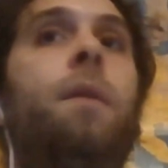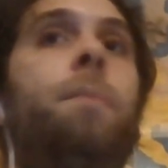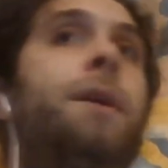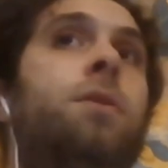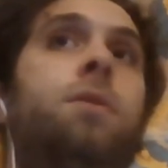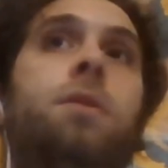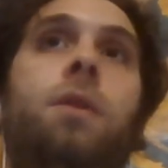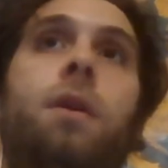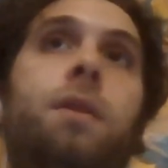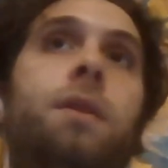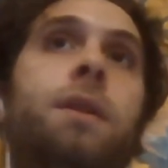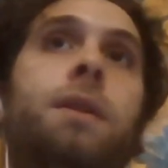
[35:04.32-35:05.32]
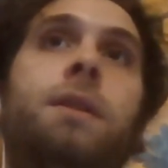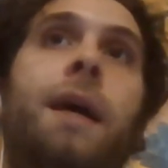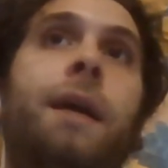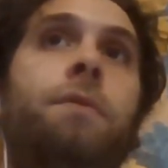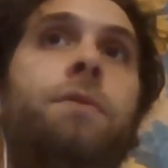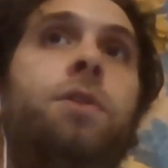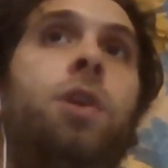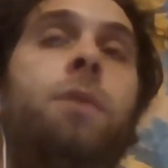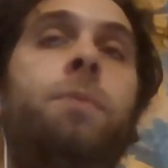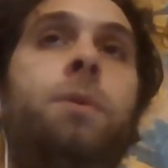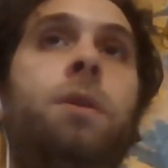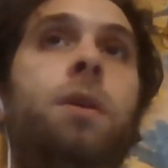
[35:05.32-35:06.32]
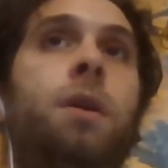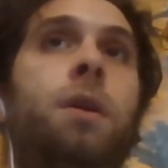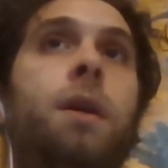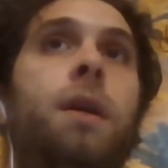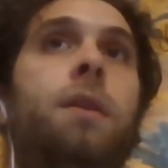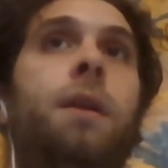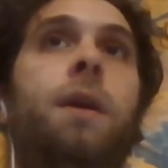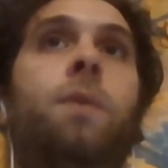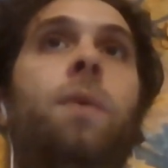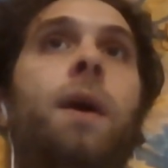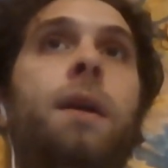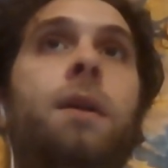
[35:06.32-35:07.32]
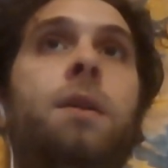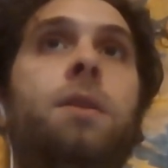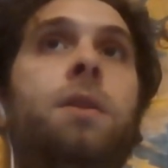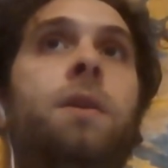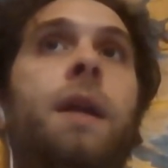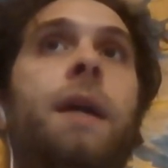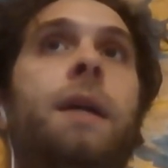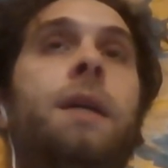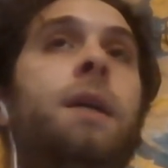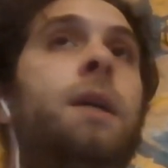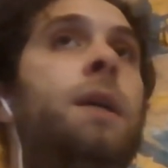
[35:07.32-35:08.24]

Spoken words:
because these kind of jobs, it requires, you know, like,